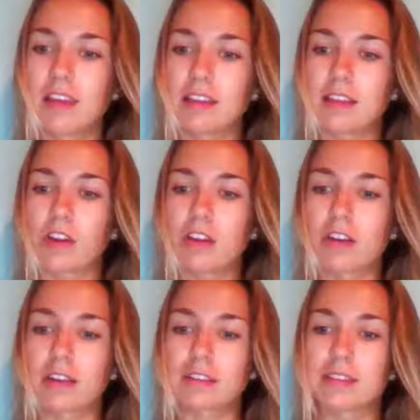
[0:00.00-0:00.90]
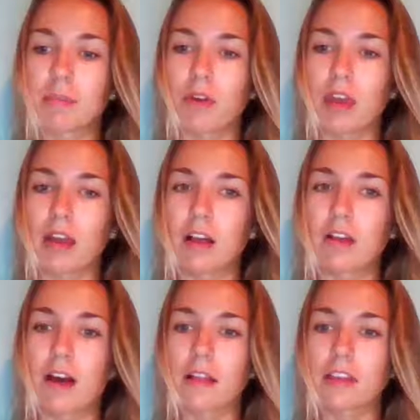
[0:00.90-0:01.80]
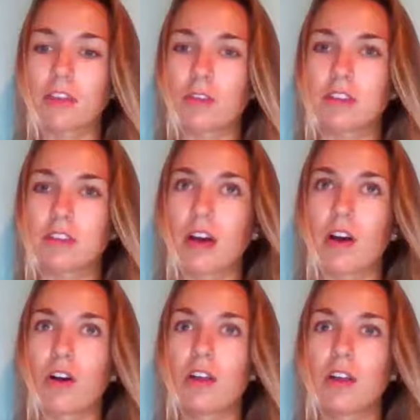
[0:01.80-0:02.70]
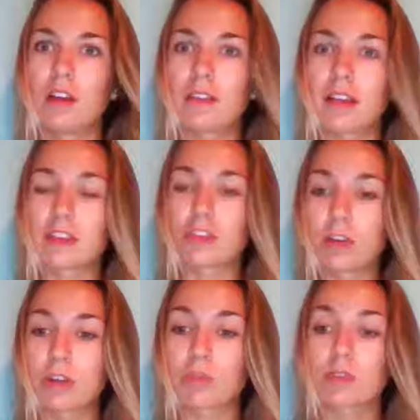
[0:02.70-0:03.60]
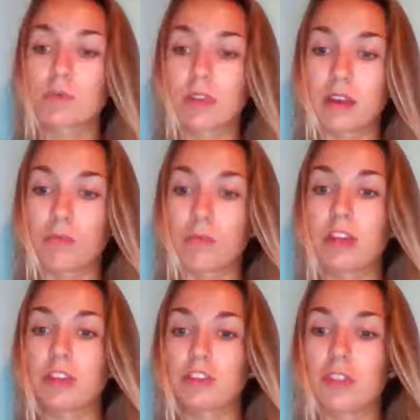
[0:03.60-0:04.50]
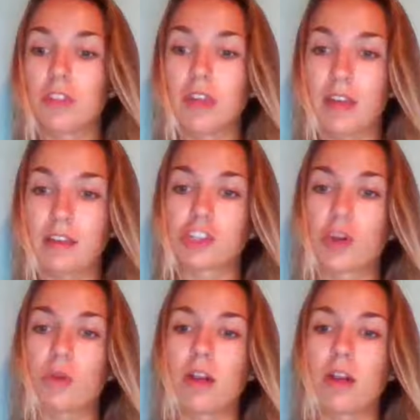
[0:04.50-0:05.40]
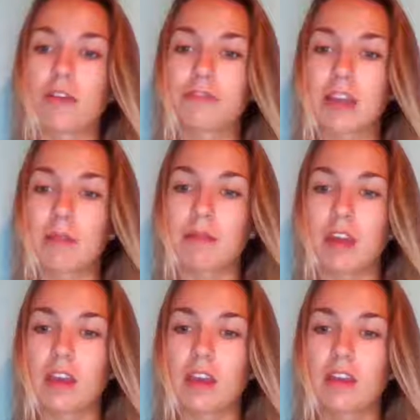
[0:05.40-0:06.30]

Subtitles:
it started to like separate a lot. Like you could tell, like the rich ones were like rich and they like showed it off type thing,